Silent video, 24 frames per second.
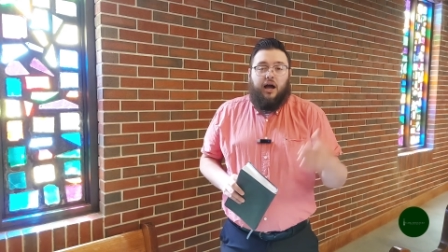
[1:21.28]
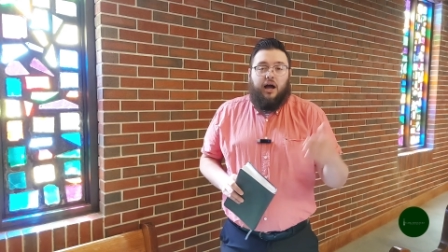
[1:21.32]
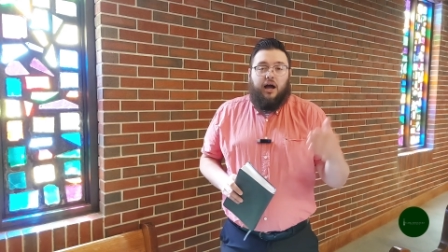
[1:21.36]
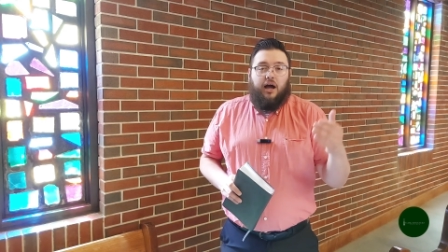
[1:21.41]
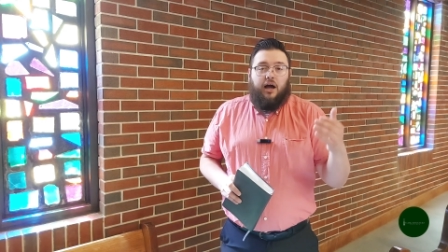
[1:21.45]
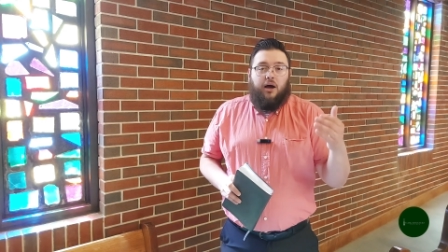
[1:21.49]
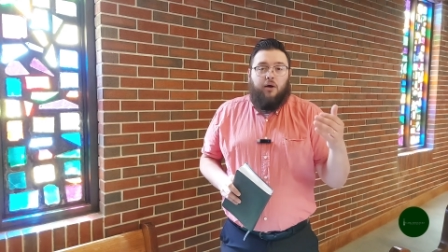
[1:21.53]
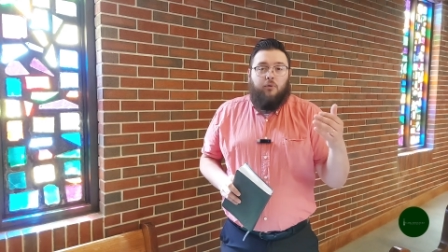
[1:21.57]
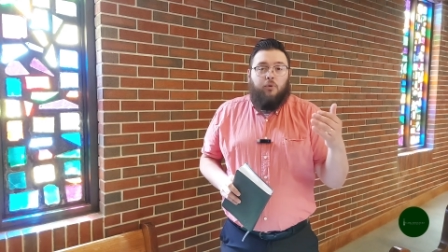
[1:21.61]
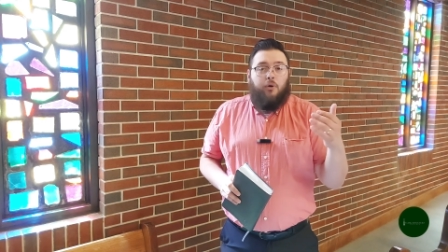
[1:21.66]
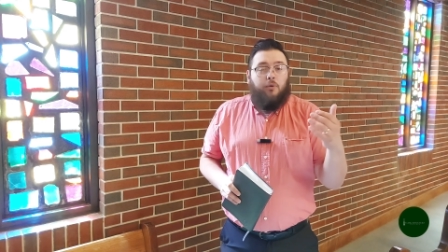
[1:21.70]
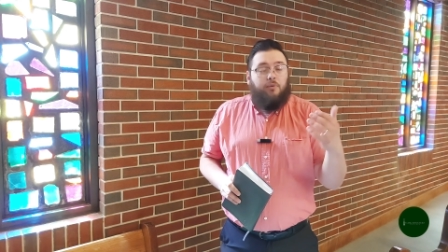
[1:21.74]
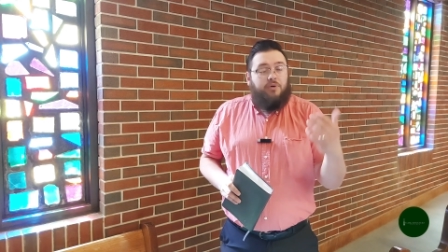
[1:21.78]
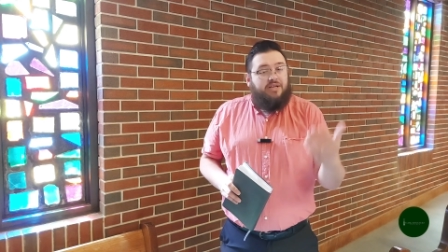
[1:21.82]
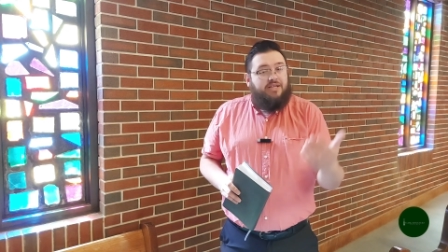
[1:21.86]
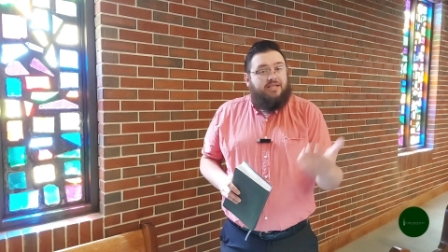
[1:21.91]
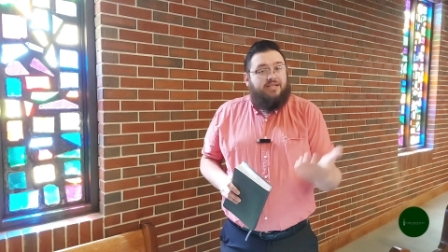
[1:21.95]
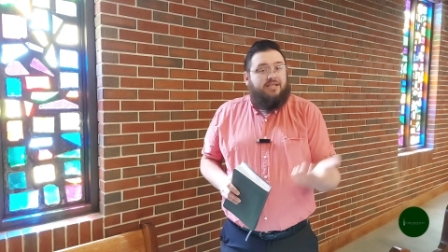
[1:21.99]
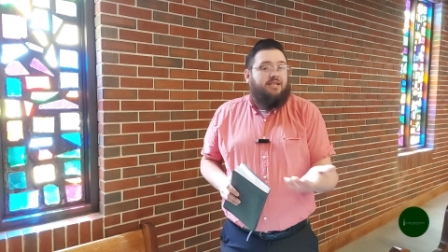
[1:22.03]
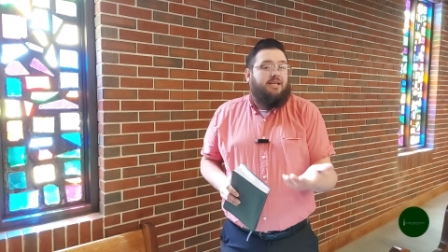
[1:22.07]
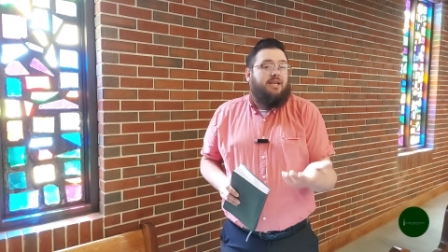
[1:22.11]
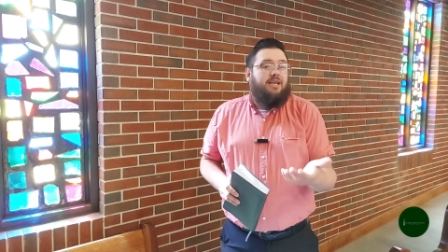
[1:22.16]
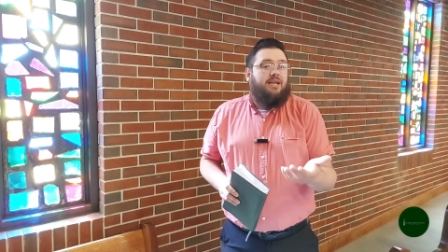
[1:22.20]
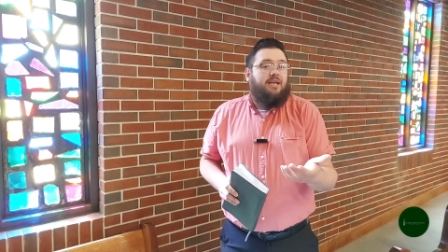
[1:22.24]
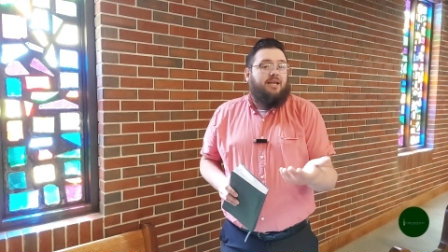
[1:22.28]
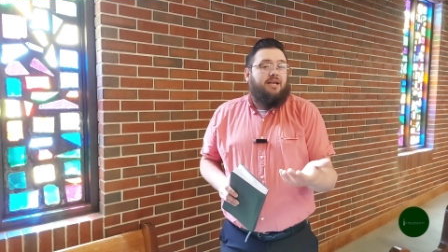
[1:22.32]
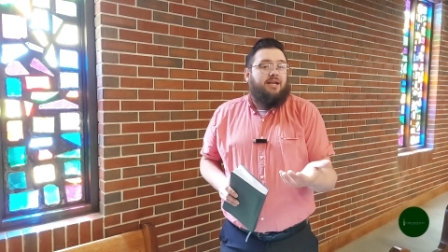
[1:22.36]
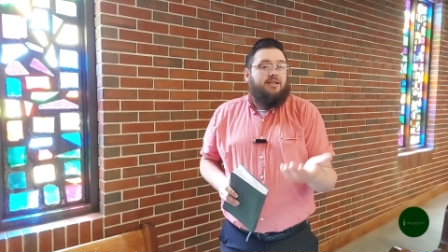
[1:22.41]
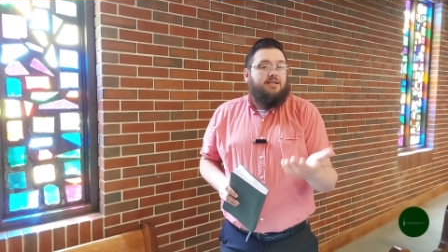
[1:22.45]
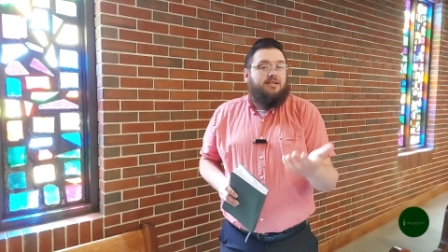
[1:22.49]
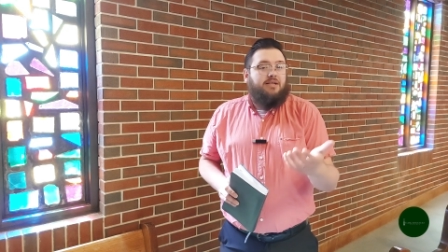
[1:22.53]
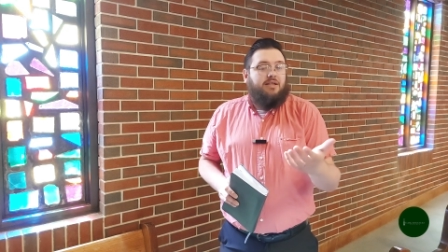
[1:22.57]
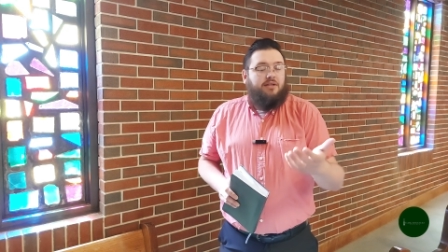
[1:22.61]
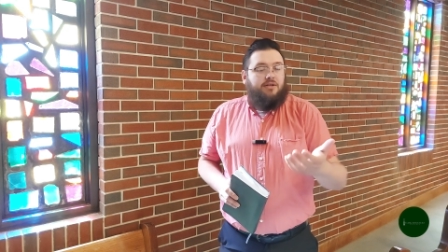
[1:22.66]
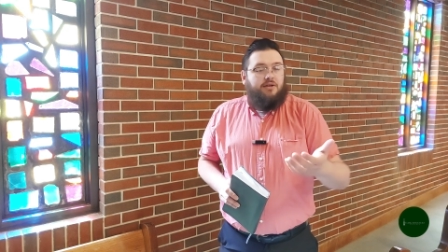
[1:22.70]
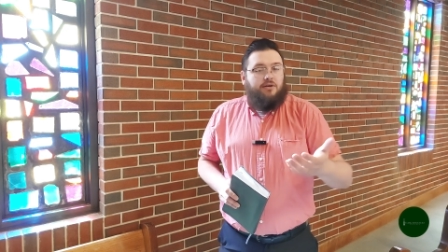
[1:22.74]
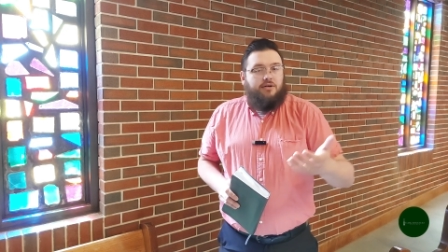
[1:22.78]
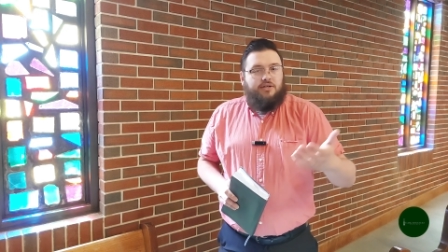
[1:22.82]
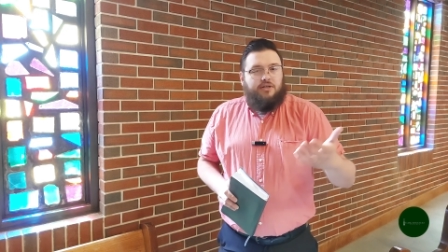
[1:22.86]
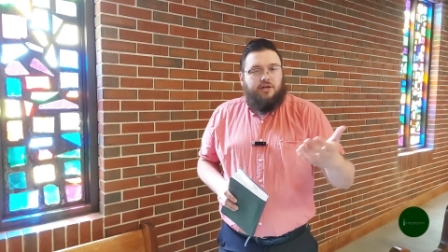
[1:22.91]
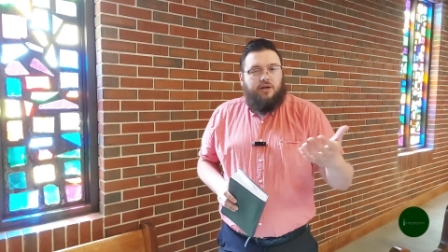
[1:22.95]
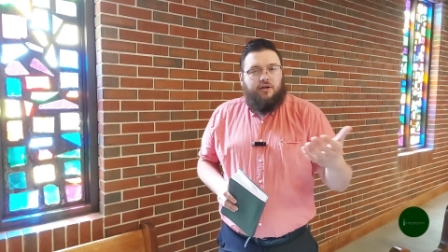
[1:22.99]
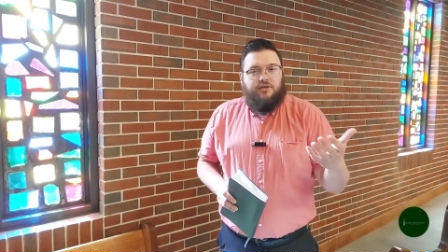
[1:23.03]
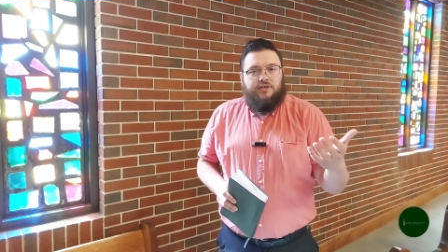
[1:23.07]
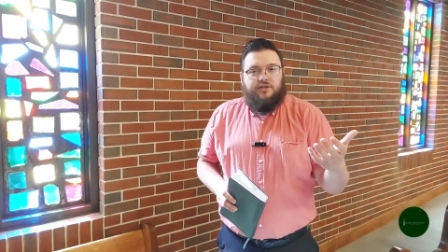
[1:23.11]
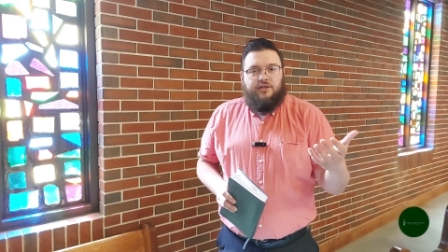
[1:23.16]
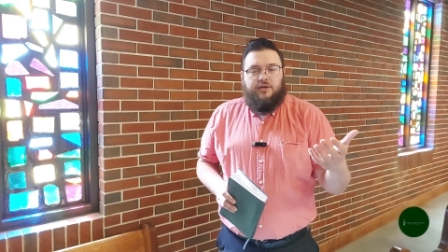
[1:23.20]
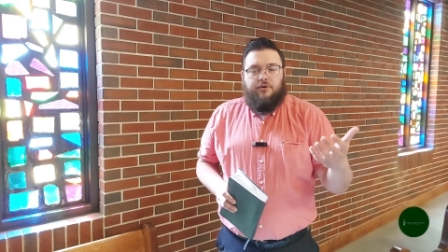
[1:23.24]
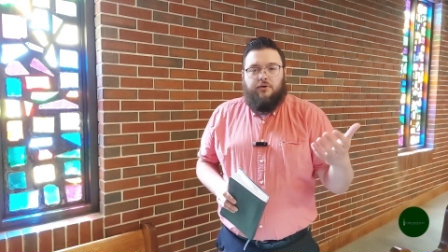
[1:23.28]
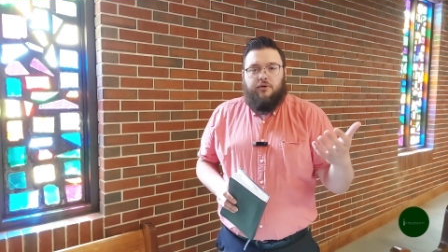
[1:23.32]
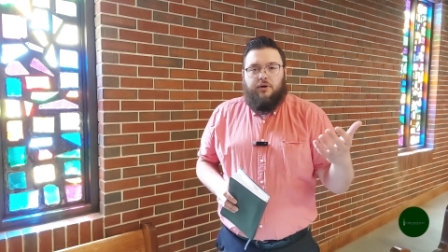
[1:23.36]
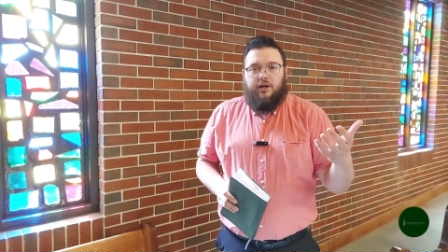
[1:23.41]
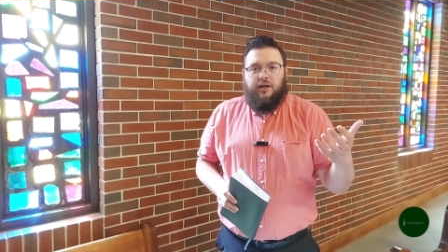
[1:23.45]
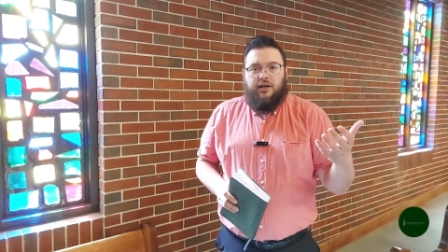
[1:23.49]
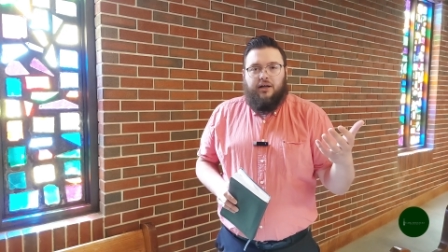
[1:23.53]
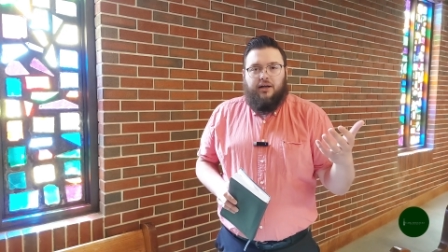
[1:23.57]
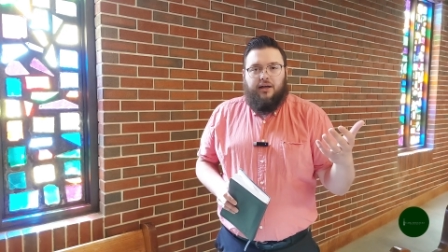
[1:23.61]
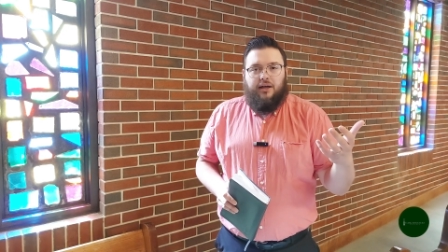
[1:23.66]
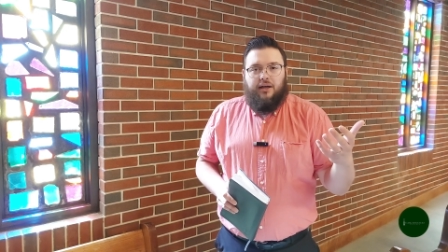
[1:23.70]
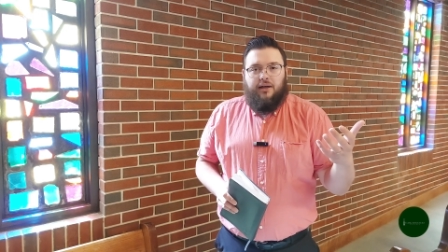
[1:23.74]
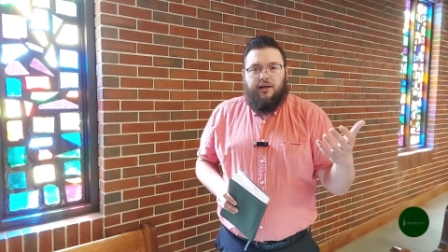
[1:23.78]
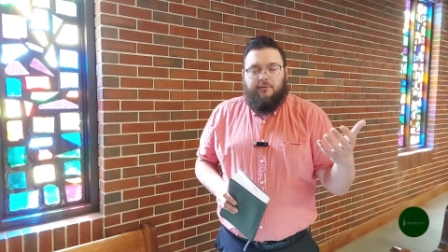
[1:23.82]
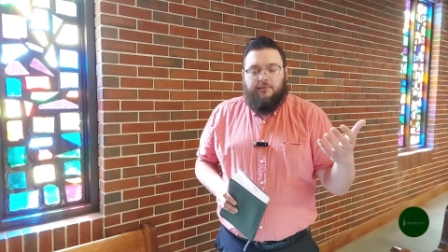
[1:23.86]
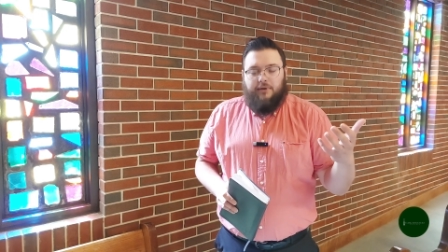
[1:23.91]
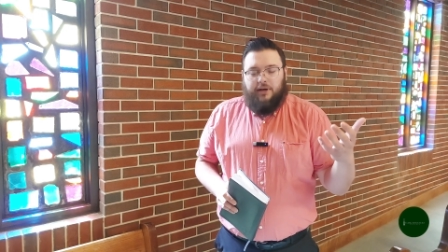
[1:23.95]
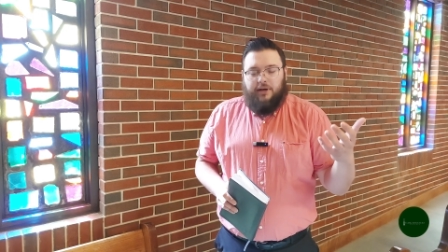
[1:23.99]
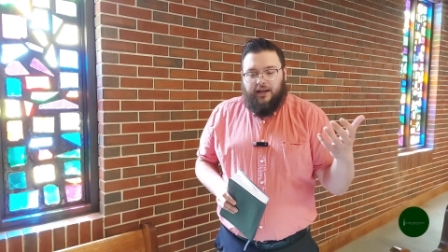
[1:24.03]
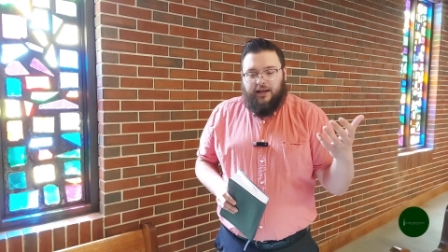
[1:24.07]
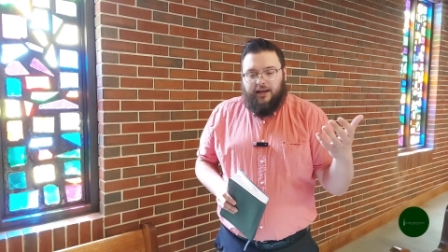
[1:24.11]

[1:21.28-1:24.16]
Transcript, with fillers: uh, what we see is that there is also a, a,